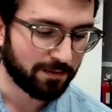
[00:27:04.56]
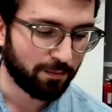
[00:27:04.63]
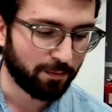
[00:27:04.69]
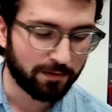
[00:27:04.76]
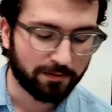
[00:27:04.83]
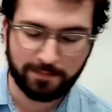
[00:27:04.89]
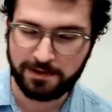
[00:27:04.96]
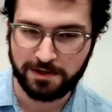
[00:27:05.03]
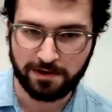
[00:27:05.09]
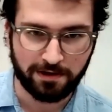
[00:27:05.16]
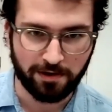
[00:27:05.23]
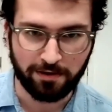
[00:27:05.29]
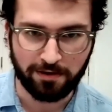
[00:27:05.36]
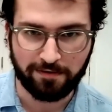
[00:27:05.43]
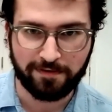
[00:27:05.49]
we'll be sure to
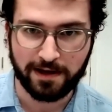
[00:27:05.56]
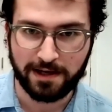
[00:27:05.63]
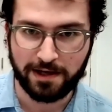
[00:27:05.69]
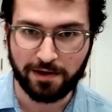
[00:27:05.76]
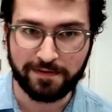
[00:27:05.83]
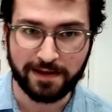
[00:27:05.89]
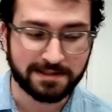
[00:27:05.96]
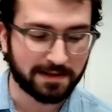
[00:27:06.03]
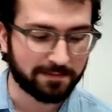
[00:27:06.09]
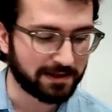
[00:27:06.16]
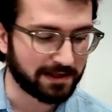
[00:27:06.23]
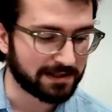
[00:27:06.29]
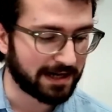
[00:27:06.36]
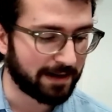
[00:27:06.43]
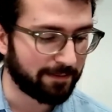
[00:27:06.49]
notify you if that's something
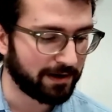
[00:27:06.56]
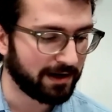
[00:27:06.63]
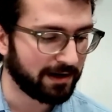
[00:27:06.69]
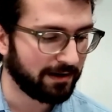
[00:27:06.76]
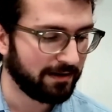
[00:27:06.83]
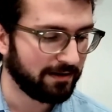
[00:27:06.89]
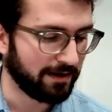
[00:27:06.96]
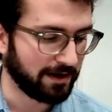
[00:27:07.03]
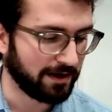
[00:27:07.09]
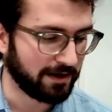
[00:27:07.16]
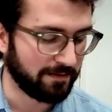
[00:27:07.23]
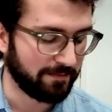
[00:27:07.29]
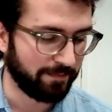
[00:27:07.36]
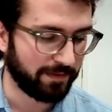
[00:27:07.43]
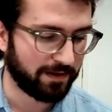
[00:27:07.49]
that's happening.
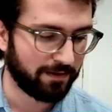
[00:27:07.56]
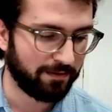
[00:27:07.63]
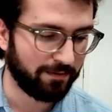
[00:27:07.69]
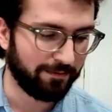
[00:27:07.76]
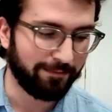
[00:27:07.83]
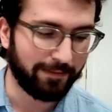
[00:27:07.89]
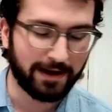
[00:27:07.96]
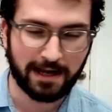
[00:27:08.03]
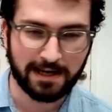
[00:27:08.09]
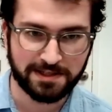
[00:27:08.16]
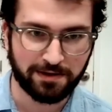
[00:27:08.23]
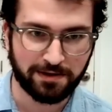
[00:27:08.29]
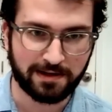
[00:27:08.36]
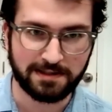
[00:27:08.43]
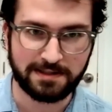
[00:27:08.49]
We might ask you
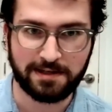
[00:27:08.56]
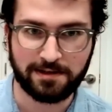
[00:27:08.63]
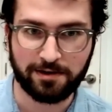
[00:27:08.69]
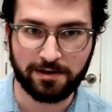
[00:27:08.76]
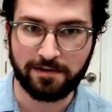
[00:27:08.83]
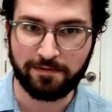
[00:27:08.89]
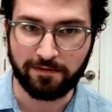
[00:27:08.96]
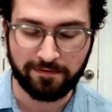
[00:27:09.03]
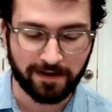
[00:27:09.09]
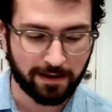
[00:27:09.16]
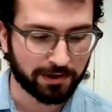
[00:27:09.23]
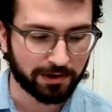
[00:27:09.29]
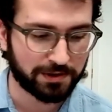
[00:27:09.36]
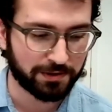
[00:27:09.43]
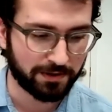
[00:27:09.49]
to consider a different
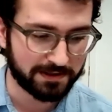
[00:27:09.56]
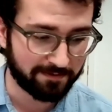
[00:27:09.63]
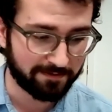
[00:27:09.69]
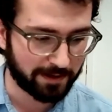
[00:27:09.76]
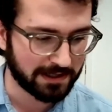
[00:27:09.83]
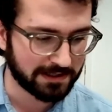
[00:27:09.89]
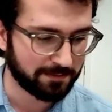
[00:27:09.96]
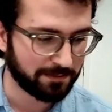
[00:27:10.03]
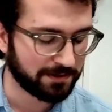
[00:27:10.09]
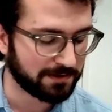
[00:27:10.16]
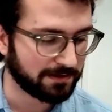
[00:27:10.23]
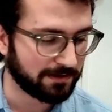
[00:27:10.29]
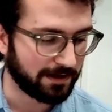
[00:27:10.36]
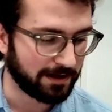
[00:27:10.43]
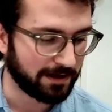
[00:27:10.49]
fabric choice if possible.
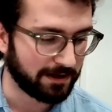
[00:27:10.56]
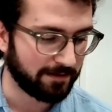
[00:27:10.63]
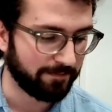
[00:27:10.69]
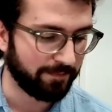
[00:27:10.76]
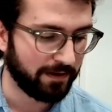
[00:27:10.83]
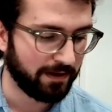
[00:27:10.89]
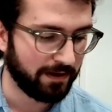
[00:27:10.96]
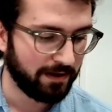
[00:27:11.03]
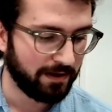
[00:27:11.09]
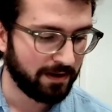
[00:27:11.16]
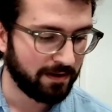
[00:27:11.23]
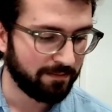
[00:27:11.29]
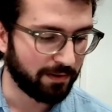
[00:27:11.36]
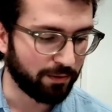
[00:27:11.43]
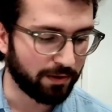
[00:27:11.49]

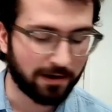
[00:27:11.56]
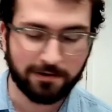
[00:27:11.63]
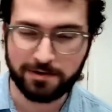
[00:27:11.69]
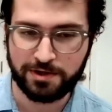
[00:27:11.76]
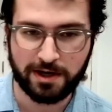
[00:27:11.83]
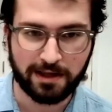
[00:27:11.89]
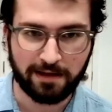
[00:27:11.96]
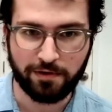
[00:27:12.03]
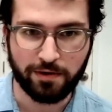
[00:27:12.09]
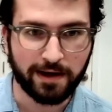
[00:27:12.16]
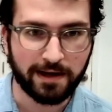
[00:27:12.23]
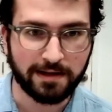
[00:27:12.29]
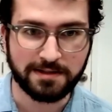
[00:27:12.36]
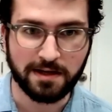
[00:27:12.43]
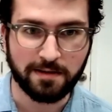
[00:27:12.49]
But we'll always try to give you a
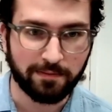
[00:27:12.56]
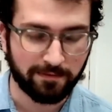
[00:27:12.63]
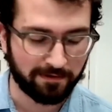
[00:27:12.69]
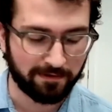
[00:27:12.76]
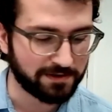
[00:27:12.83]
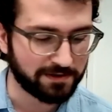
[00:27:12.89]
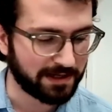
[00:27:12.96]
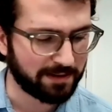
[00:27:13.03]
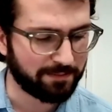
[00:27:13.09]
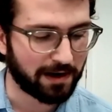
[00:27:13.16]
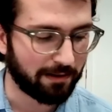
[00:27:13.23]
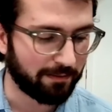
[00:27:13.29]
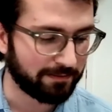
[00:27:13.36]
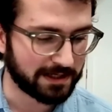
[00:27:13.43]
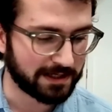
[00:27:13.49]
heads up if there's any
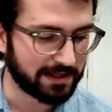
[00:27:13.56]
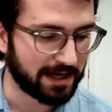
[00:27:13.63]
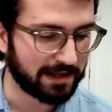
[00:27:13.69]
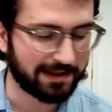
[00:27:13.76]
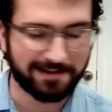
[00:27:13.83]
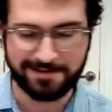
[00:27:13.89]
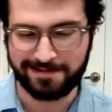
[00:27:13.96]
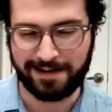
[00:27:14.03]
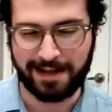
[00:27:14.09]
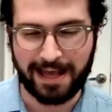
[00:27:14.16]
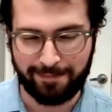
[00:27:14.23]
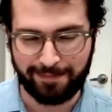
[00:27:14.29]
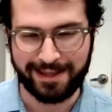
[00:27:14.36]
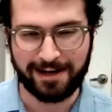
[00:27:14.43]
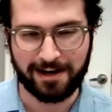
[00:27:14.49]
problems like that. That doesn't
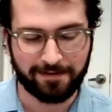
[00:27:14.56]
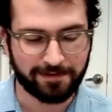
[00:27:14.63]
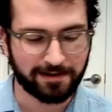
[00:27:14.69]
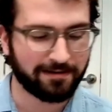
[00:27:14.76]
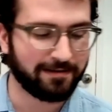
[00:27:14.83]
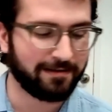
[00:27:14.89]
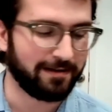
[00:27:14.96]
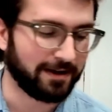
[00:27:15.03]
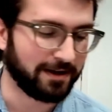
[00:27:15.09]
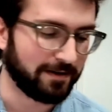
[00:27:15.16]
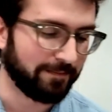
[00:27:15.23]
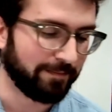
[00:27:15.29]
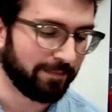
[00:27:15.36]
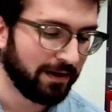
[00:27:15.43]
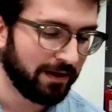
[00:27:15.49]
happen that often,
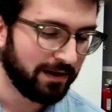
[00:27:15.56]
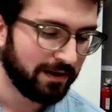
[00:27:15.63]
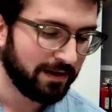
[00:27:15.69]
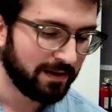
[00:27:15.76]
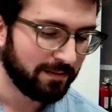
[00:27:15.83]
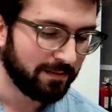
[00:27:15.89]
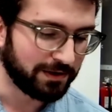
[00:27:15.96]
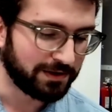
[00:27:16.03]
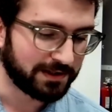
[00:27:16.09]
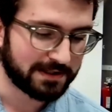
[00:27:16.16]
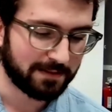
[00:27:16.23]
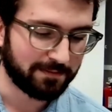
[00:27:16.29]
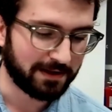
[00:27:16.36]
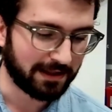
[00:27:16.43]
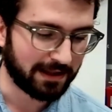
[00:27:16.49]
but it's just
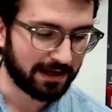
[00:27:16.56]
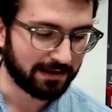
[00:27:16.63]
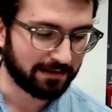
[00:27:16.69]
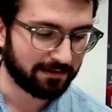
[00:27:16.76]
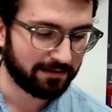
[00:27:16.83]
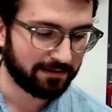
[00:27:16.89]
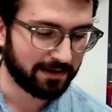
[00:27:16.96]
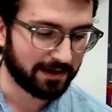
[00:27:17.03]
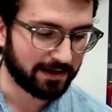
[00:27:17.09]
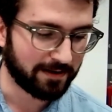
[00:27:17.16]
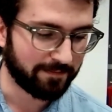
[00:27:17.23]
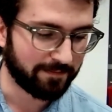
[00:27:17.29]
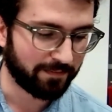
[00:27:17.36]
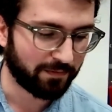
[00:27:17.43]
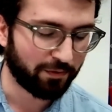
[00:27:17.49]
something that
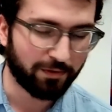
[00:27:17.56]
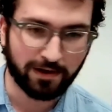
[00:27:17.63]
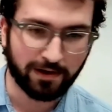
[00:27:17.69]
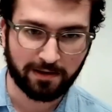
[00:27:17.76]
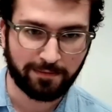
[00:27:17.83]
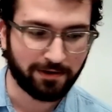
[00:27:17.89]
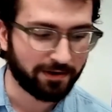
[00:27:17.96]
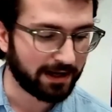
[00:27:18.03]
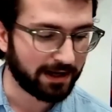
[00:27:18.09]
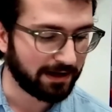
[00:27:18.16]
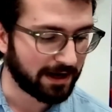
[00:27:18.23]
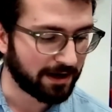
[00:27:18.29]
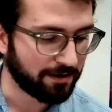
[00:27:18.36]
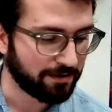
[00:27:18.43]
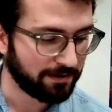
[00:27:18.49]
we want to communicate
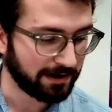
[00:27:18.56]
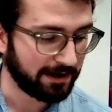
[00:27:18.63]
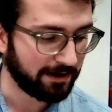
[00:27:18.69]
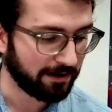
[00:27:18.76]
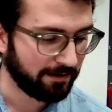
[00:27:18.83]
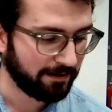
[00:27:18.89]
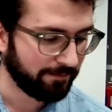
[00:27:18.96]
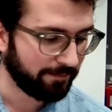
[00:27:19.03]
now in here.